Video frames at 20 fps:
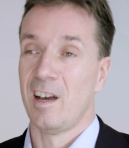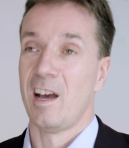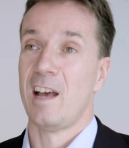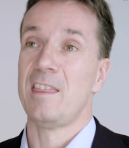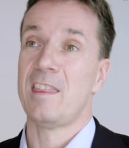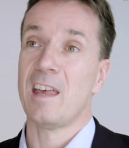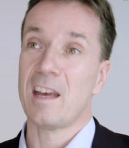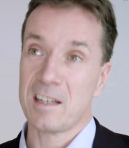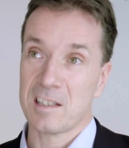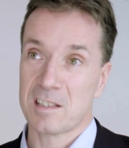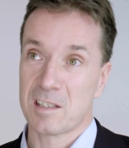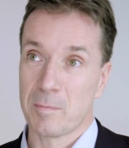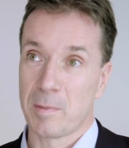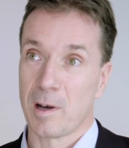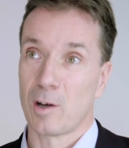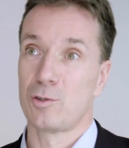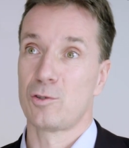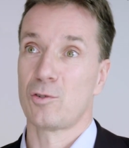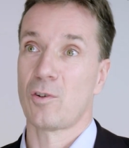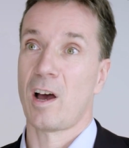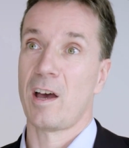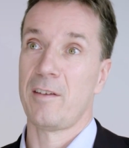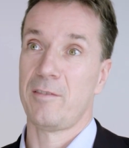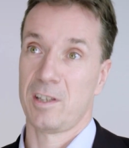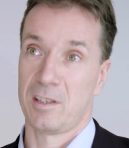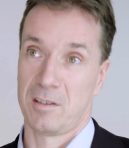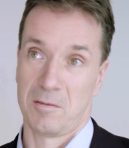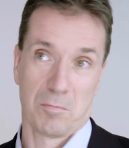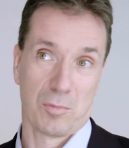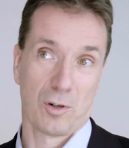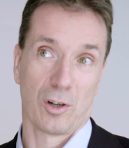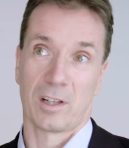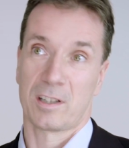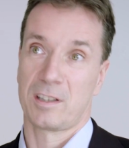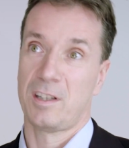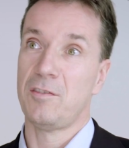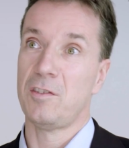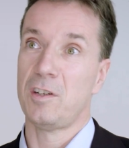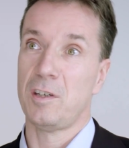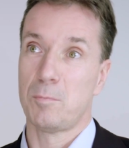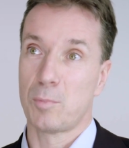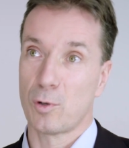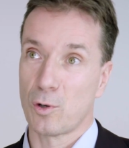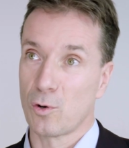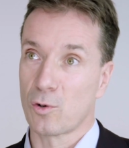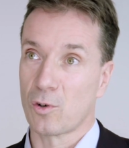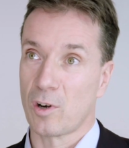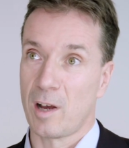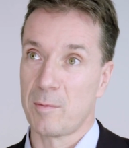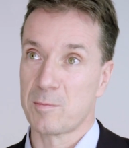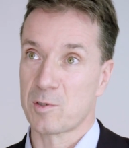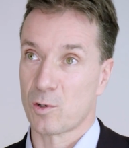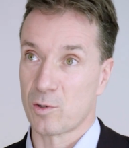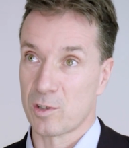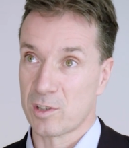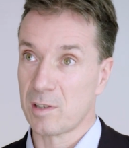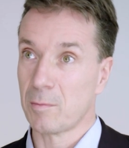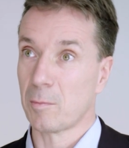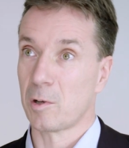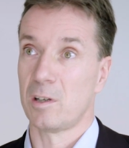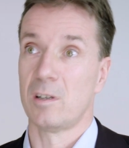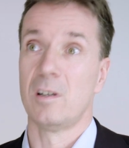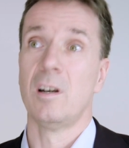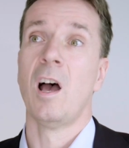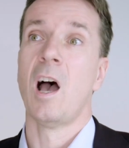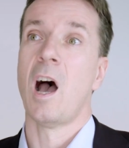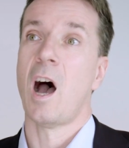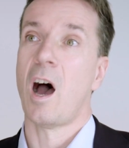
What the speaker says: And then it's about driving productivity programs or similar